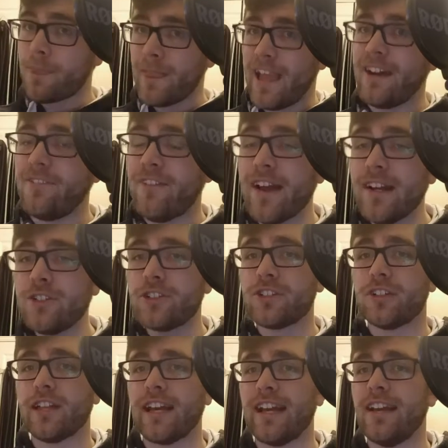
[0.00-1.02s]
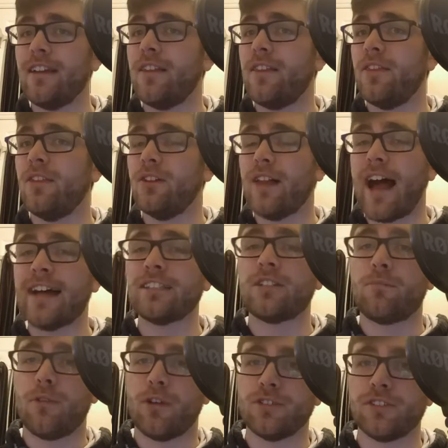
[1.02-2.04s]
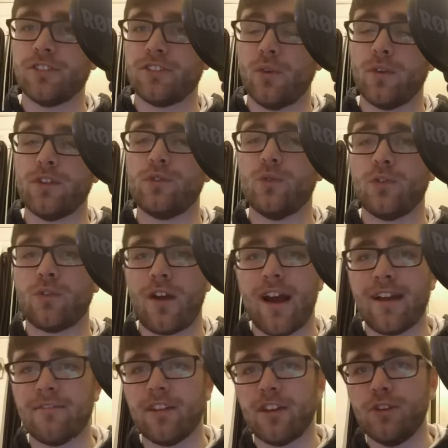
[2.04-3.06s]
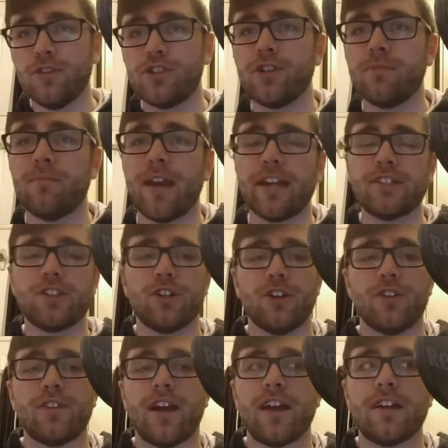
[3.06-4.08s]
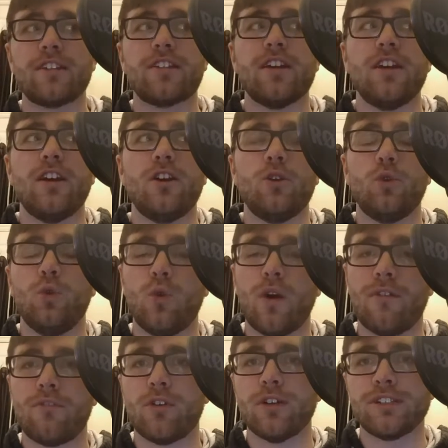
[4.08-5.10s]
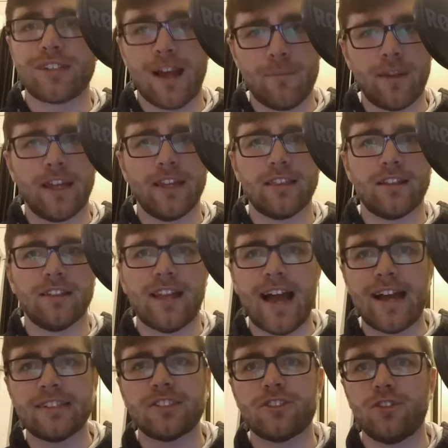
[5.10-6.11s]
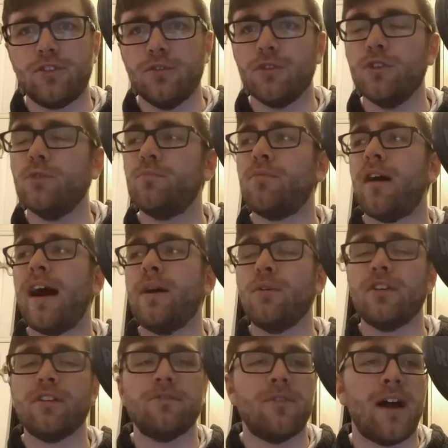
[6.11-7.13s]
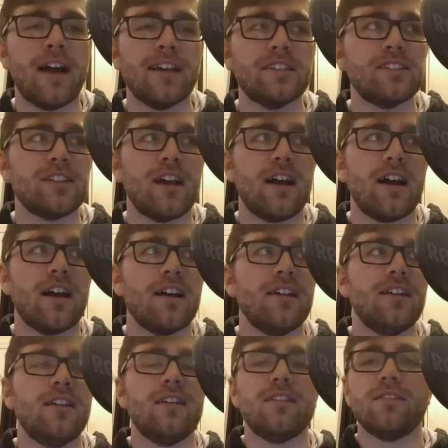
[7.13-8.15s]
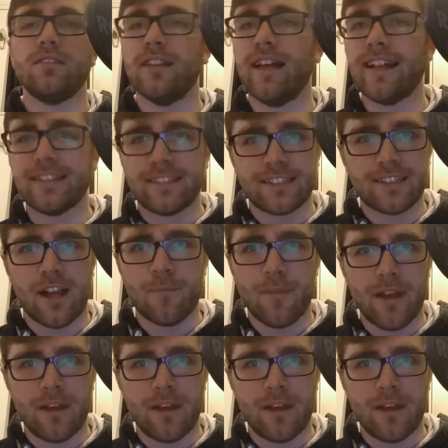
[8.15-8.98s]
eventually, the last person is going to arrive, and you should make sure that whoever is coming in the last group, I would advise let some some